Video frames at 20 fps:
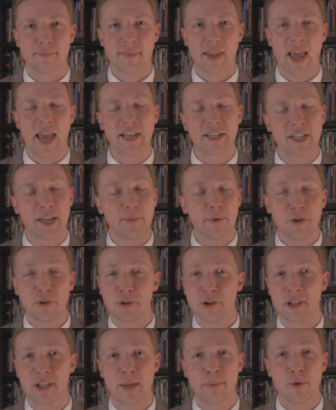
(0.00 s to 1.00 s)
And typical
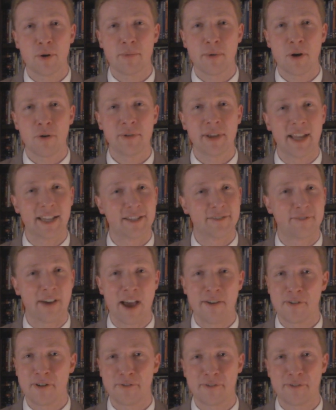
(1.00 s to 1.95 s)
Columbo mode gets 5 out